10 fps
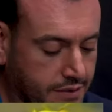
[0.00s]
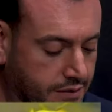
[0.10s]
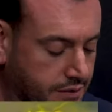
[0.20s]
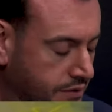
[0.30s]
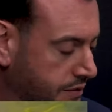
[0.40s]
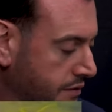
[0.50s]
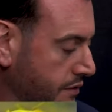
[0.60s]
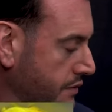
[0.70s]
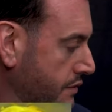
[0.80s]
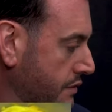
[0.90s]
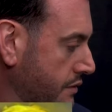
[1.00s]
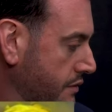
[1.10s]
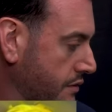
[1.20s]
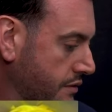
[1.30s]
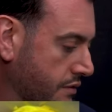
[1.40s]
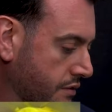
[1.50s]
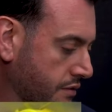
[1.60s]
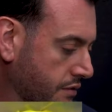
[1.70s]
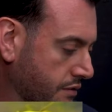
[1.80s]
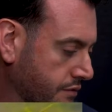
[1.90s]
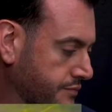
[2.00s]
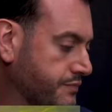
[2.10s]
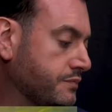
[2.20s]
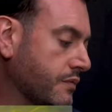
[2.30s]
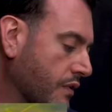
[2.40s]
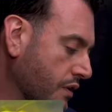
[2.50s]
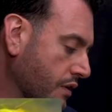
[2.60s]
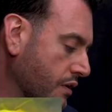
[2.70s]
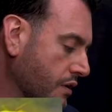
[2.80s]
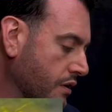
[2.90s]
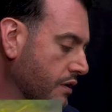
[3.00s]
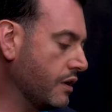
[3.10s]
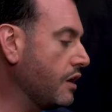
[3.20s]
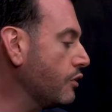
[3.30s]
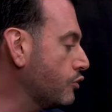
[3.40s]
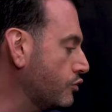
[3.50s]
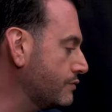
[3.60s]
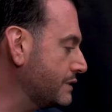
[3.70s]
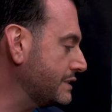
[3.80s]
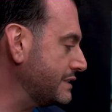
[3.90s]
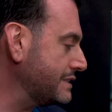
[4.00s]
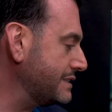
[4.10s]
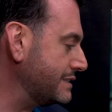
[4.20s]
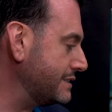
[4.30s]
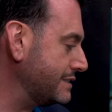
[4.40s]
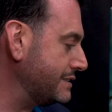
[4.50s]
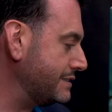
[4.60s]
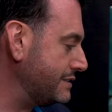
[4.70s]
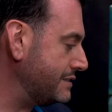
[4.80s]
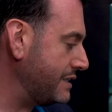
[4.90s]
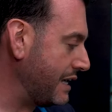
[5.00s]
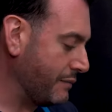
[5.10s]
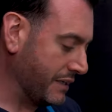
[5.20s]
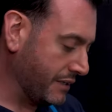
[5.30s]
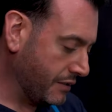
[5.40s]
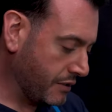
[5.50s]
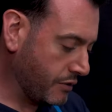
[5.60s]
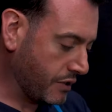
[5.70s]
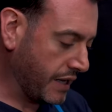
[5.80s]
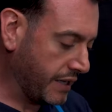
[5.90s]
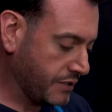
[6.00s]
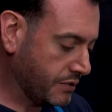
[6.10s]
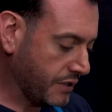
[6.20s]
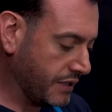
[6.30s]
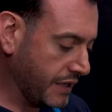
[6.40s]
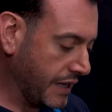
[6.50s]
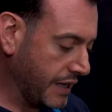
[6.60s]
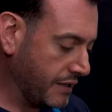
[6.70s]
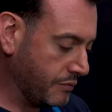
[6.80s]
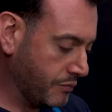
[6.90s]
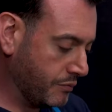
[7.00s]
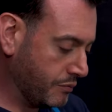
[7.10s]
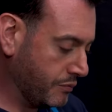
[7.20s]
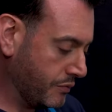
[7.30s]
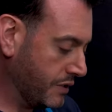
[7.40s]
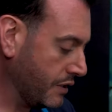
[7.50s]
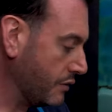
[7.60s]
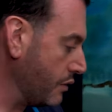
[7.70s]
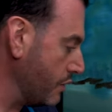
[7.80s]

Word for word: I want, I want this to be quite dark. A little yellow ochre to it. Oh, damn it. Okay, so I need to add yellow